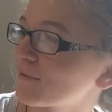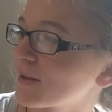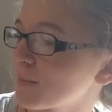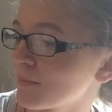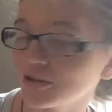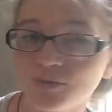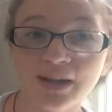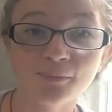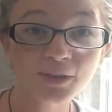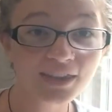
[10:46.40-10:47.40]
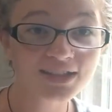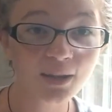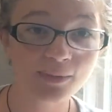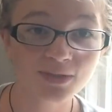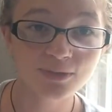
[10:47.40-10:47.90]
Finn by Mark Twain. I'm really
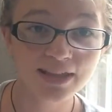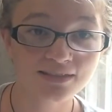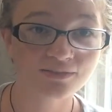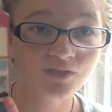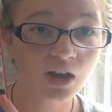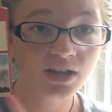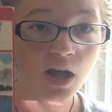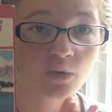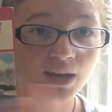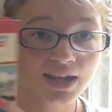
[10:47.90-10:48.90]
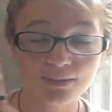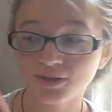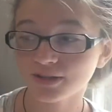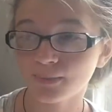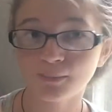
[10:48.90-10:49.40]
excited about this one, as I've not read any
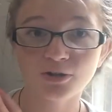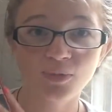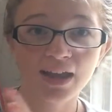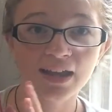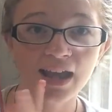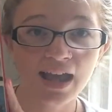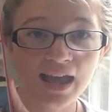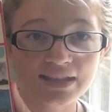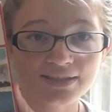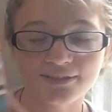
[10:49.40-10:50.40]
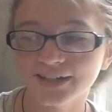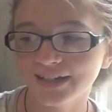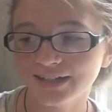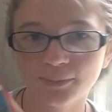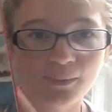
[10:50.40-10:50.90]
books by Mark Twain, and so
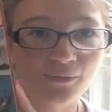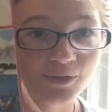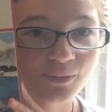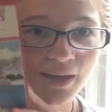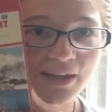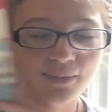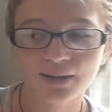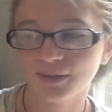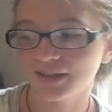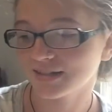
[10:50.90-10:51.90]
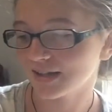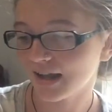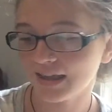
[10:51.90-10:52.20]
this will be my first one by him, and I'm really excited.